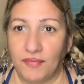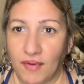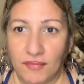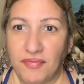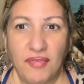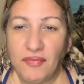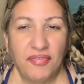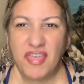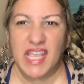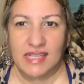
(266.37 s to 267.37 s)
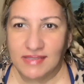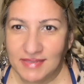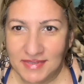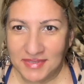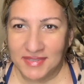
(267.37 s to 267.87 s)
of
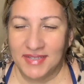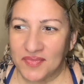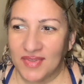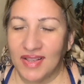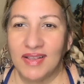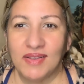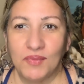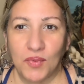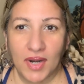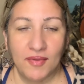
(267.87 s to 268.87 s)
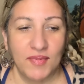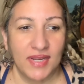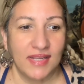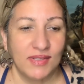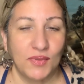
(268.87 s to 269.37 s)
things. What I've
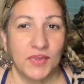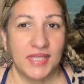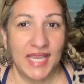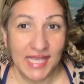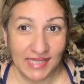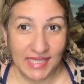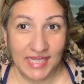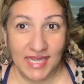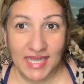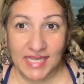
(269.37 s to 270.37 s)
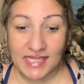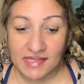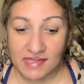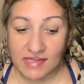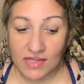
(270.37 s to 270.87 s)
been into lately
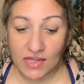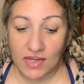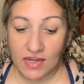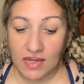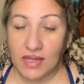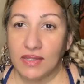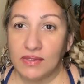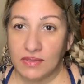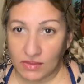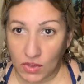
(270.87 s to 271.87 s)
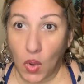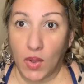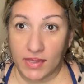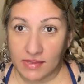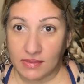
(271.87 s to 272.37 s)
is
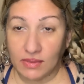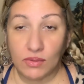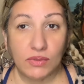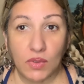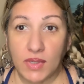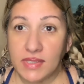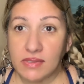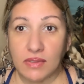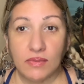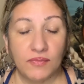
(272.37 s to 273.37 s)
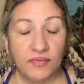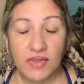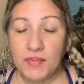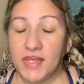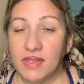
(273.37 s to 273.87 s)
toys, little toys,
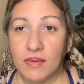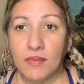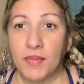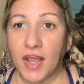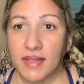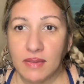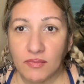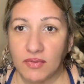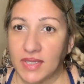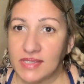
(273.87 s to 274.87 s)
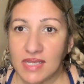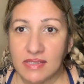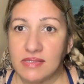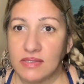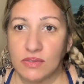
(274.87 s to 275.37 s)
flipping them, buying them for like
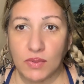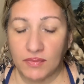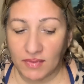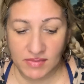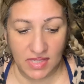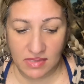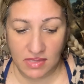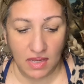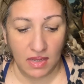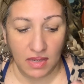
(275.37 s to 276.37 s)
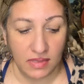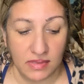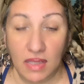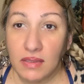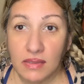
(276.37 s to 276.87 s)
10 cents, 25 cents,
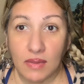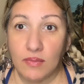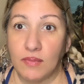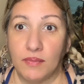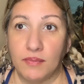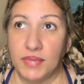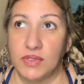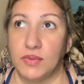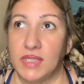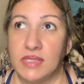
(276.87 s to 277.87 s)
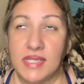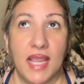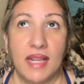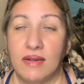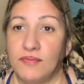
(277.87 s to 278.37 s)
selling them between
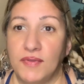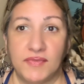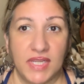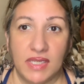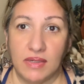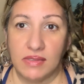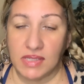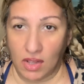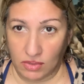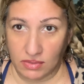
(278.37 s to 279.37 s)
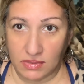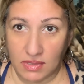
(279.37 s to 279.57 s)
$10 and $15.